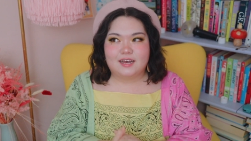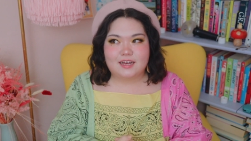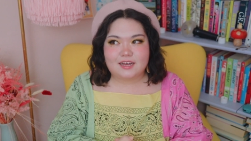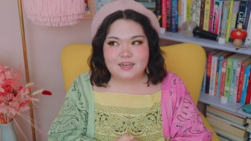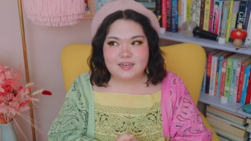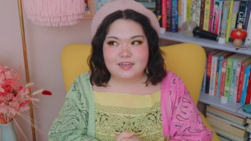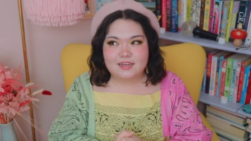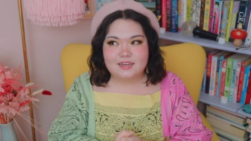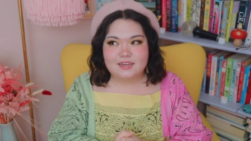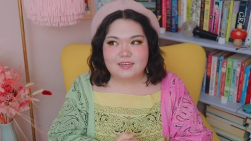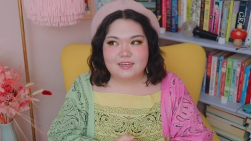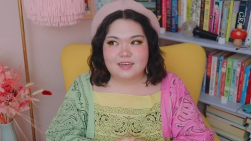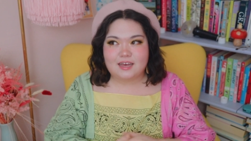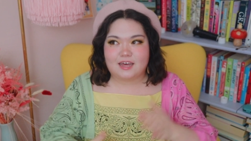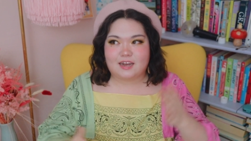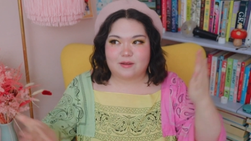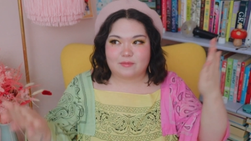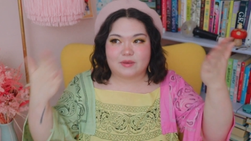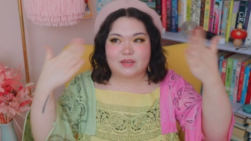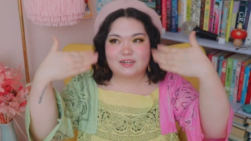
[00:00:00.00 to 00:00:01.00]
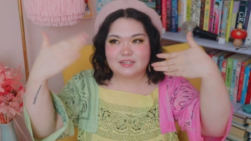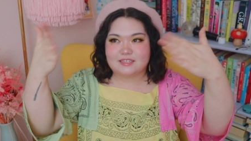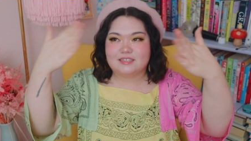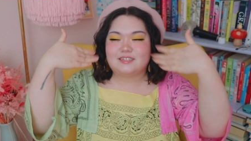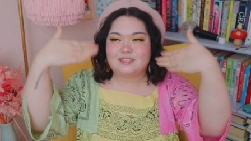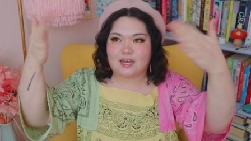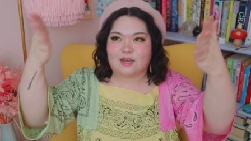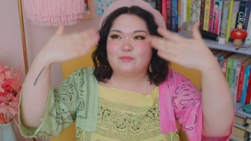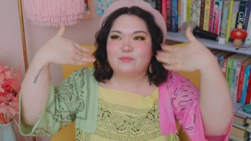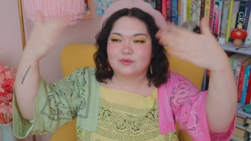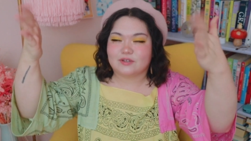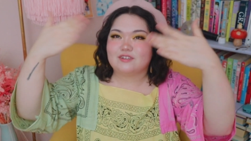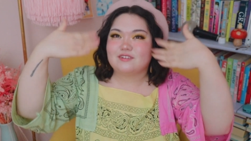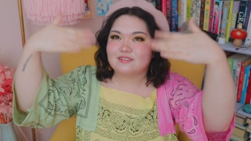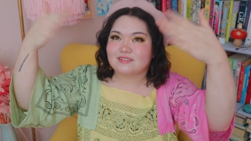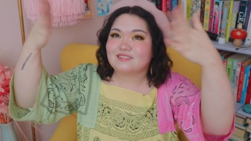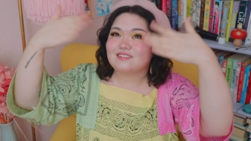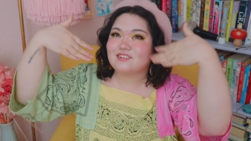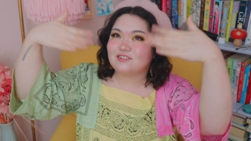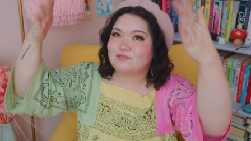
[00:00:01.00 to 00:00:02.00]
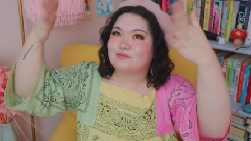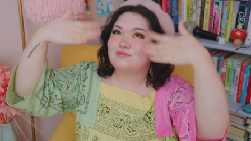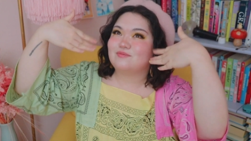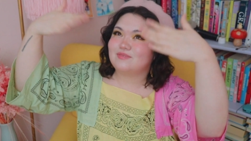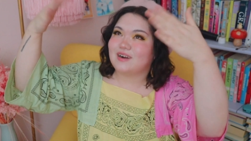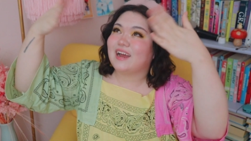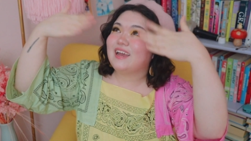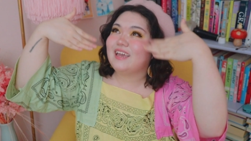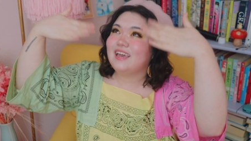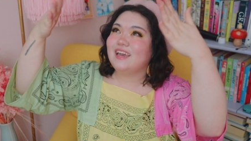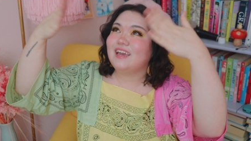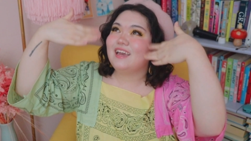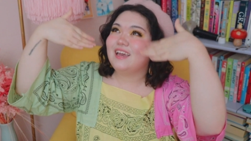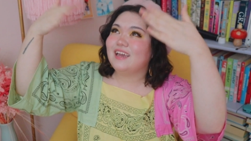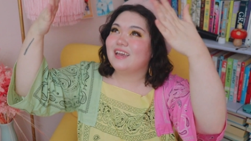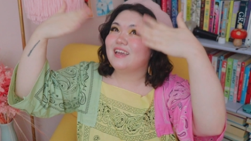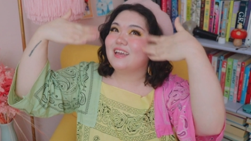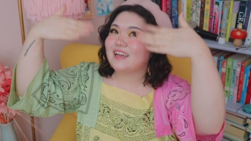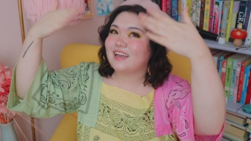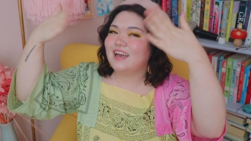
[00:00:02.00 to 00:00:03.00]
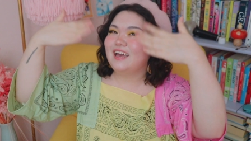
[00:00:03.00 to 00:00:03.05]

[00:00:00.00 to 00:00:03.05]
and I'm gonna stop crying.